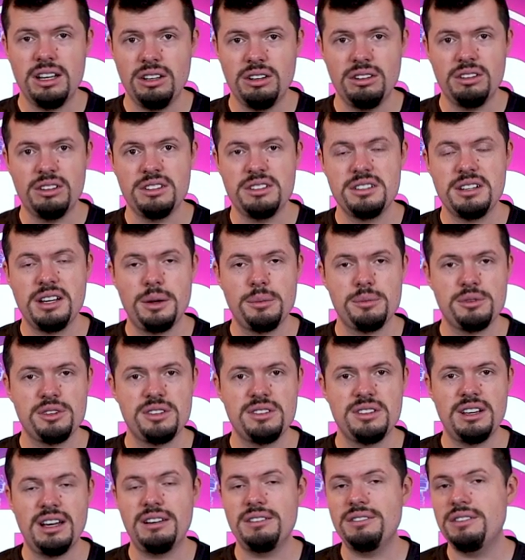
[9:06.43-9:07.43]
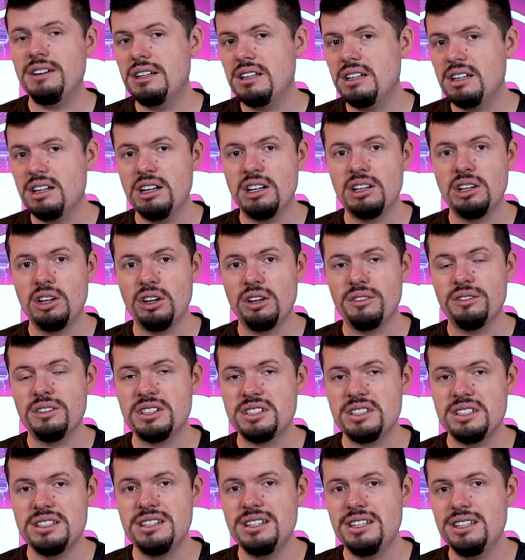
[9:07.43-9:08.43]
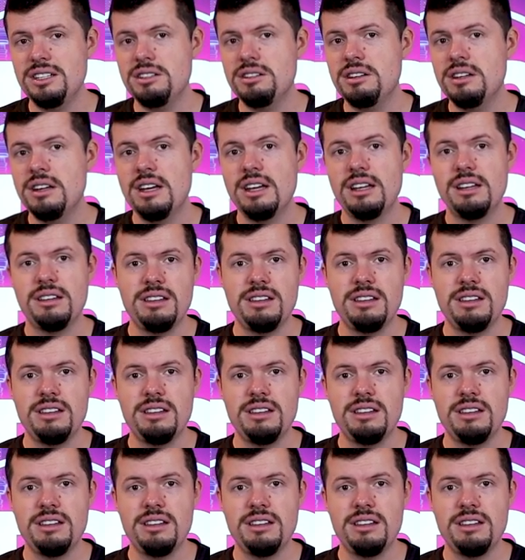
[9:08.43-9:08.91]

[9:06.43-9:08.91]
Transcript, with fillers: you know, times are tough and a lot of us need